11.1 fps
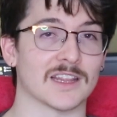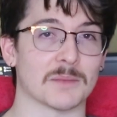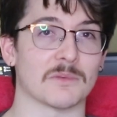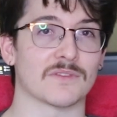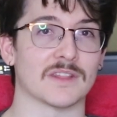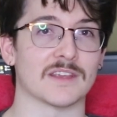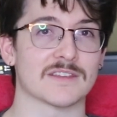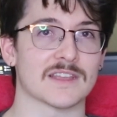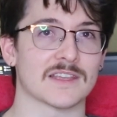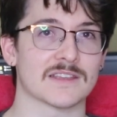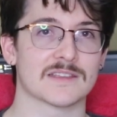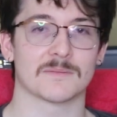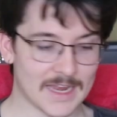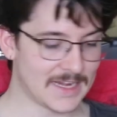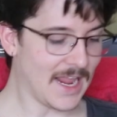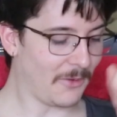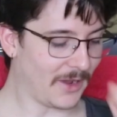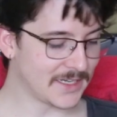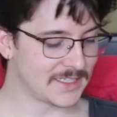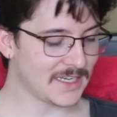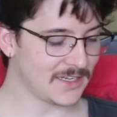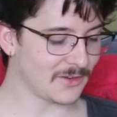the limit for these things. Now,
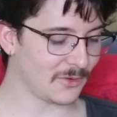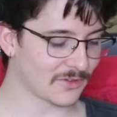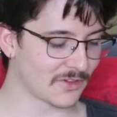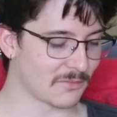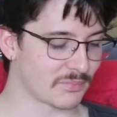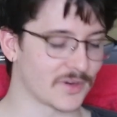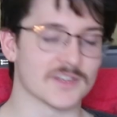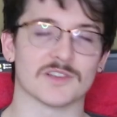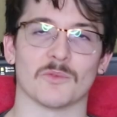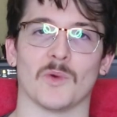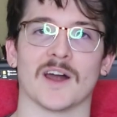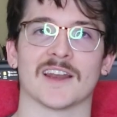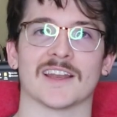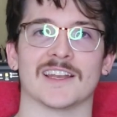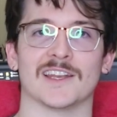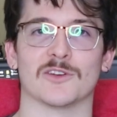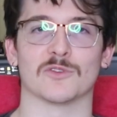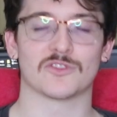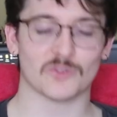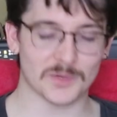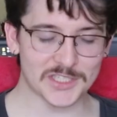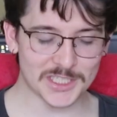I did also print one little
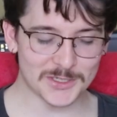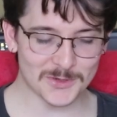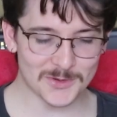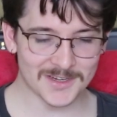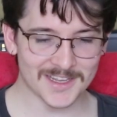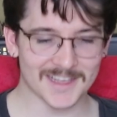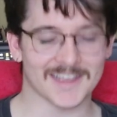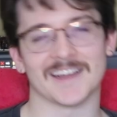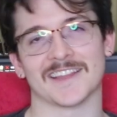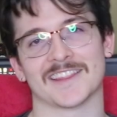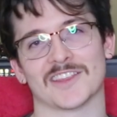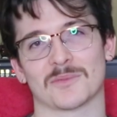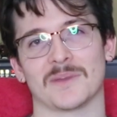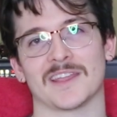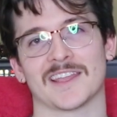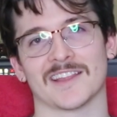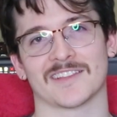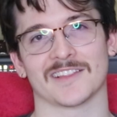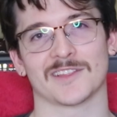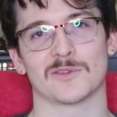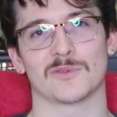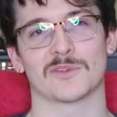squishy dude this week. It's a
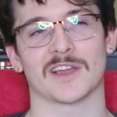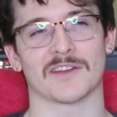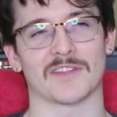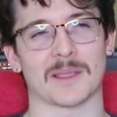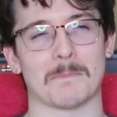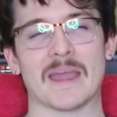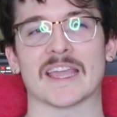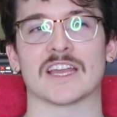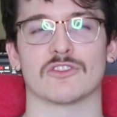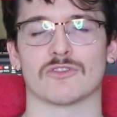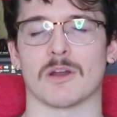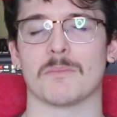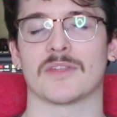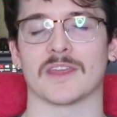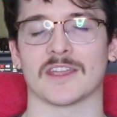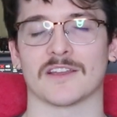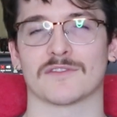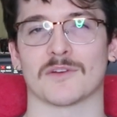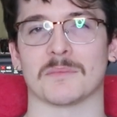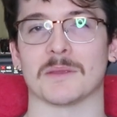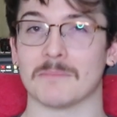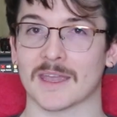little kind of like maggot grub thing
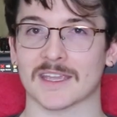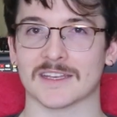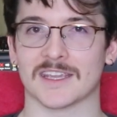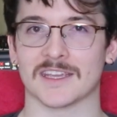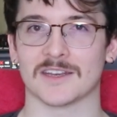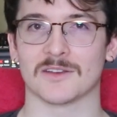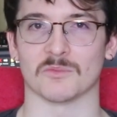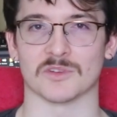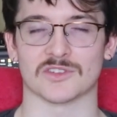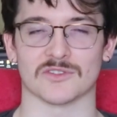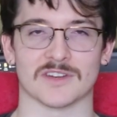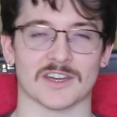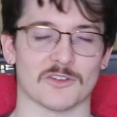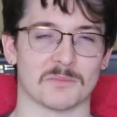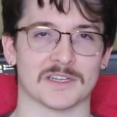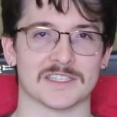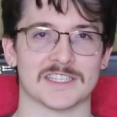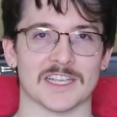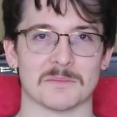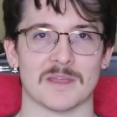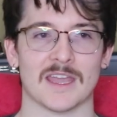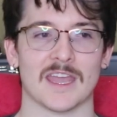from the Maggotkin, which are a Necromunda
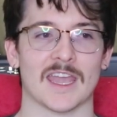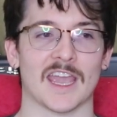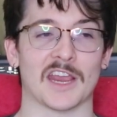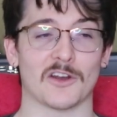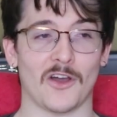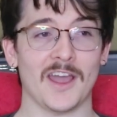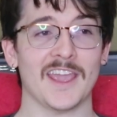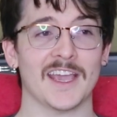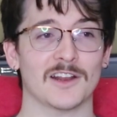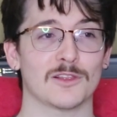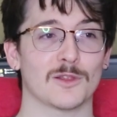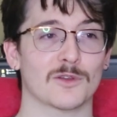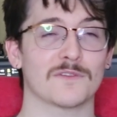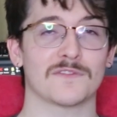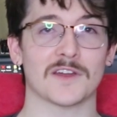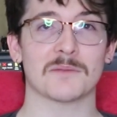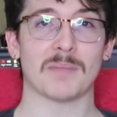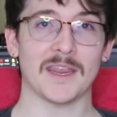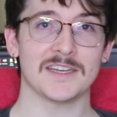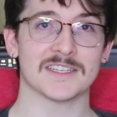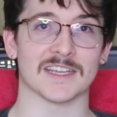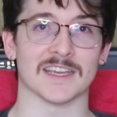team. And I had a lot of fun
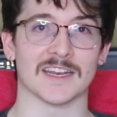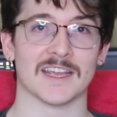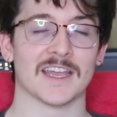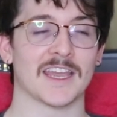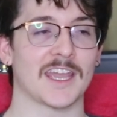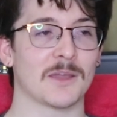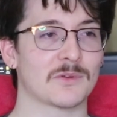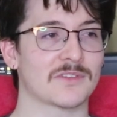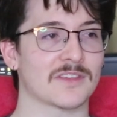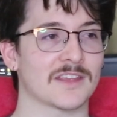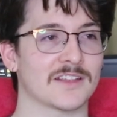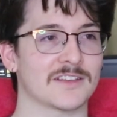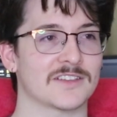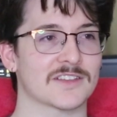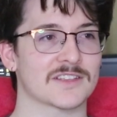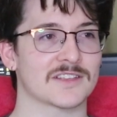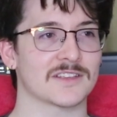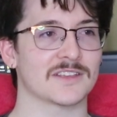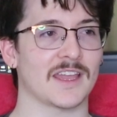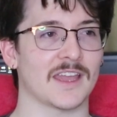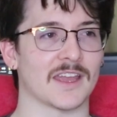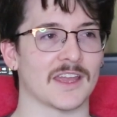painting it. It was just,
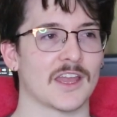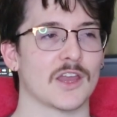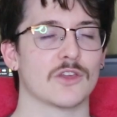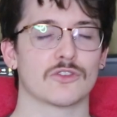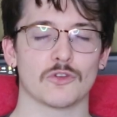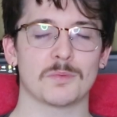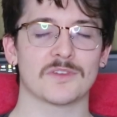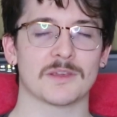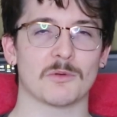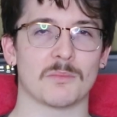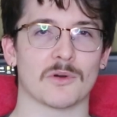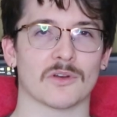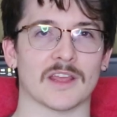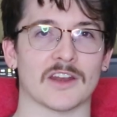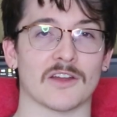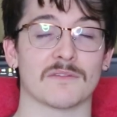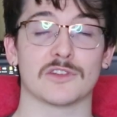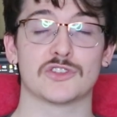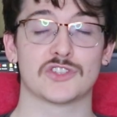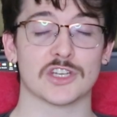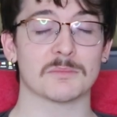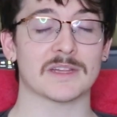yeah, super simple model. And I've
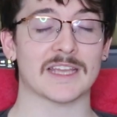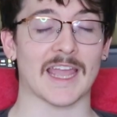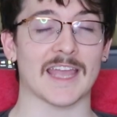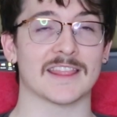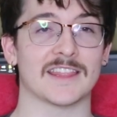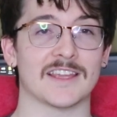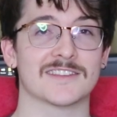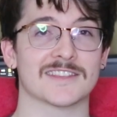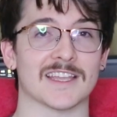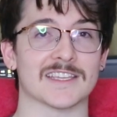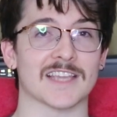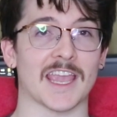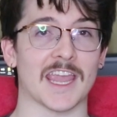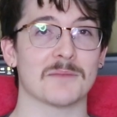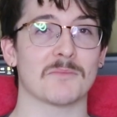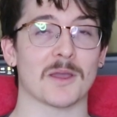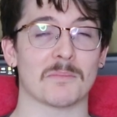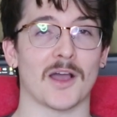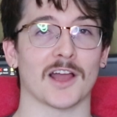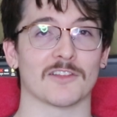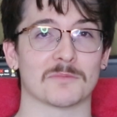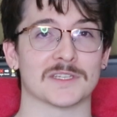legitimately had these things in my
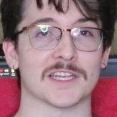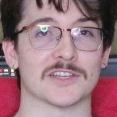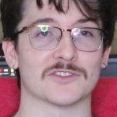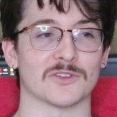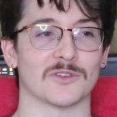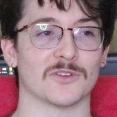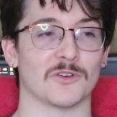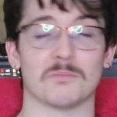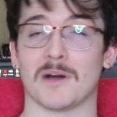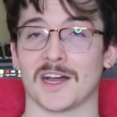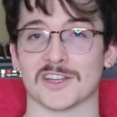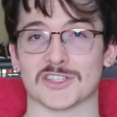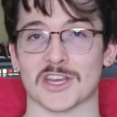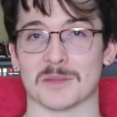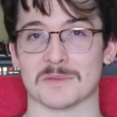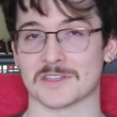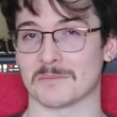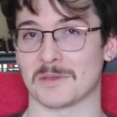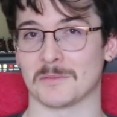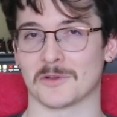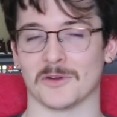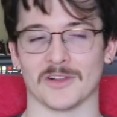pile of potential, or pile of shame as some
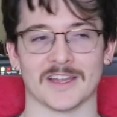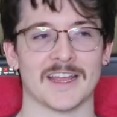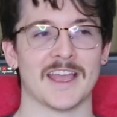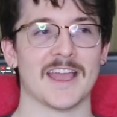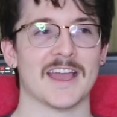people call it,